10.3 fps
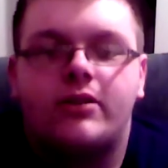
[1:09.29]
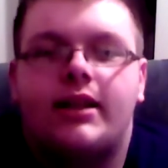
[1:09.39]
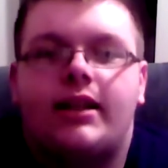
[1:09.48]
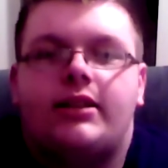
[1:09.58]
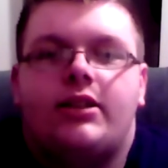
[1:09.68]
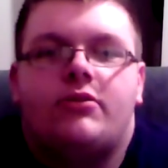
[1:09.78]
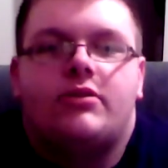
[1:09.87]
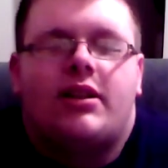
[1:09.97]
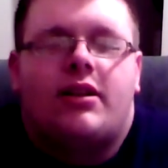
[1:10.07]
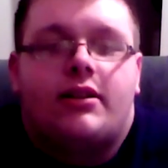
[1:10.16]
I like to use
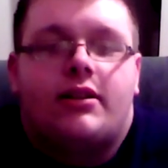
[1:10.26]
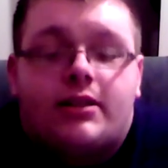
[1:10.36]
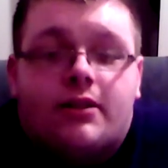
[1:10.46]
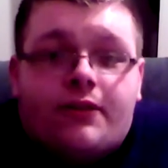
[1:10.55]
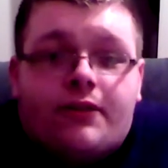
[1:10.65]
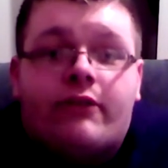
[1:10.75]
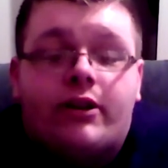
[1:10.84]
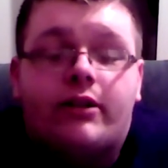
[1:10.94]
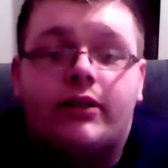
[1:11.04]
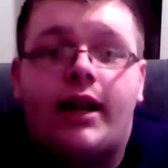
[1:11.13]
it on. It's a
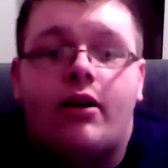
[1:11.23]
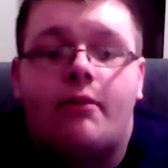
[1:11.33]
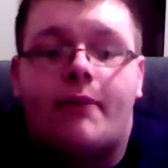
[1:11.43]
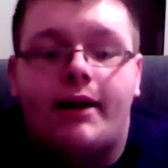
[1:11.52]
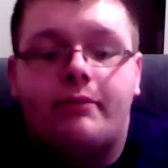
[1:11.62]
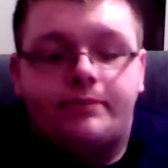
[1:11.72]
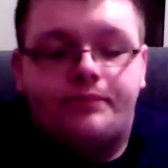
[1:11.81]
favorite layout of mine.